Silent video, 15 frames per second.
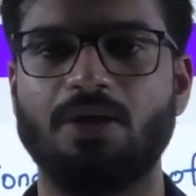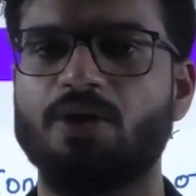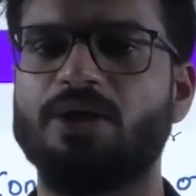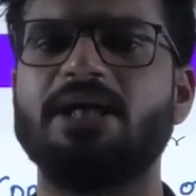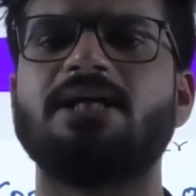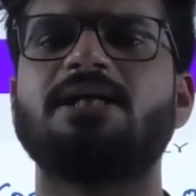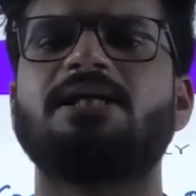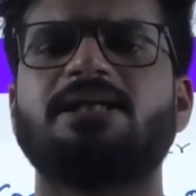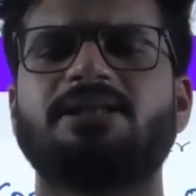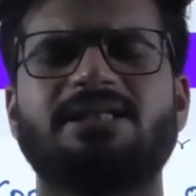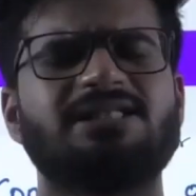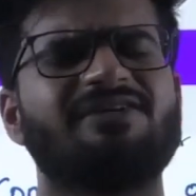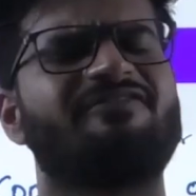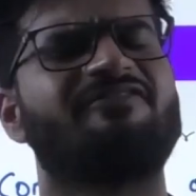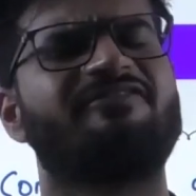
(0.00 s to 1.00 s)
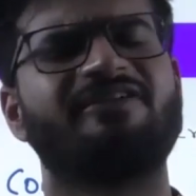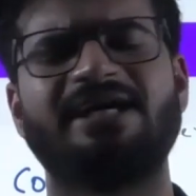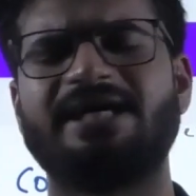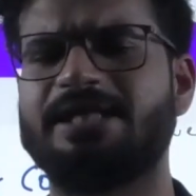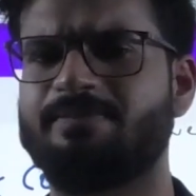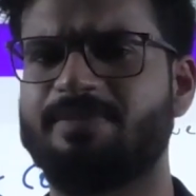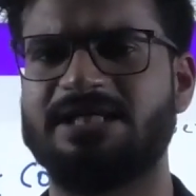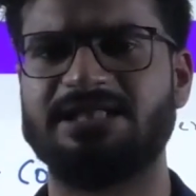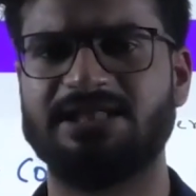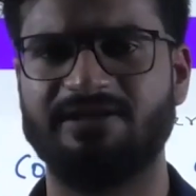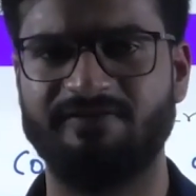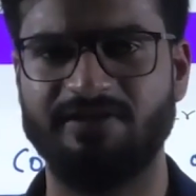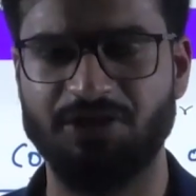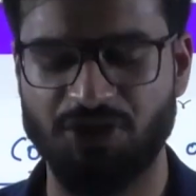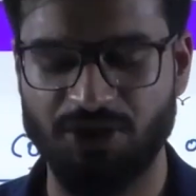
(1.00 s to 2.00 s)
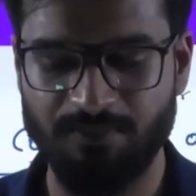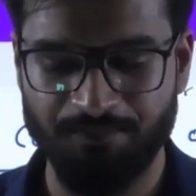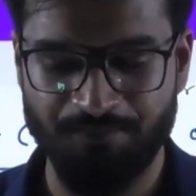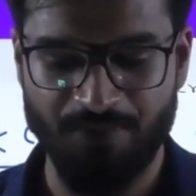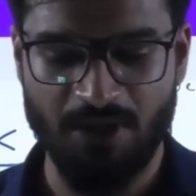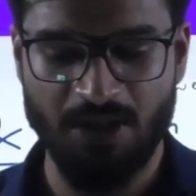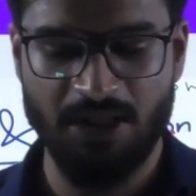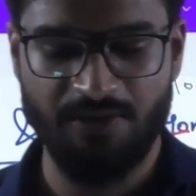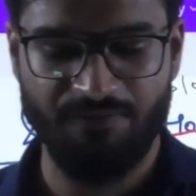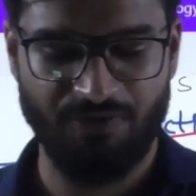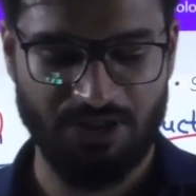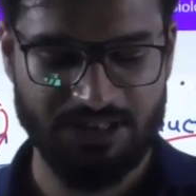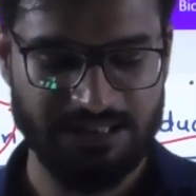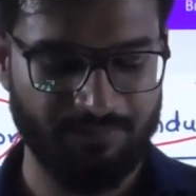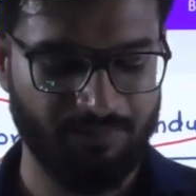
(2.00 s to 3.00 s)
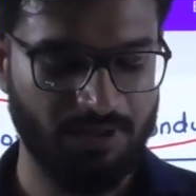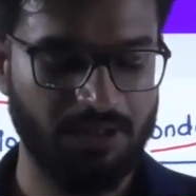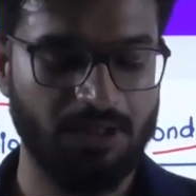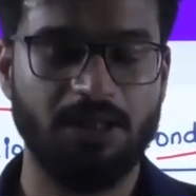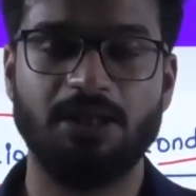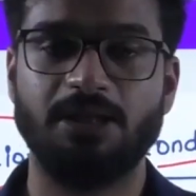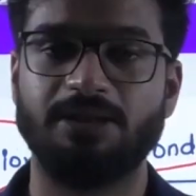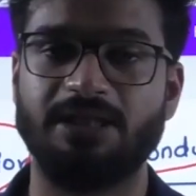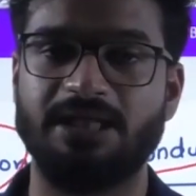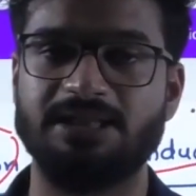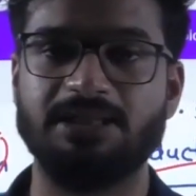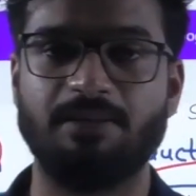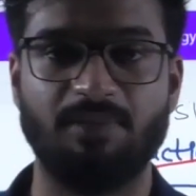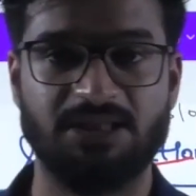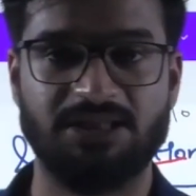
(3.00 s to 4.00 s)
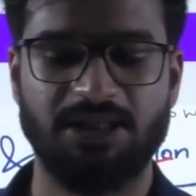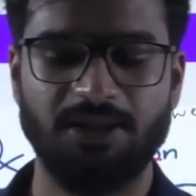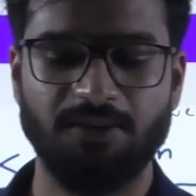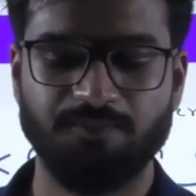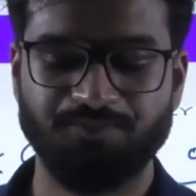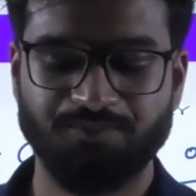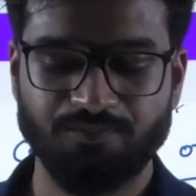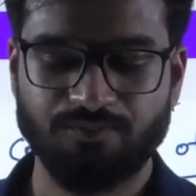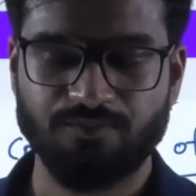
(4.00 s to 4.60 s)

Okay, that's a very basic definition. For example, there is a muscle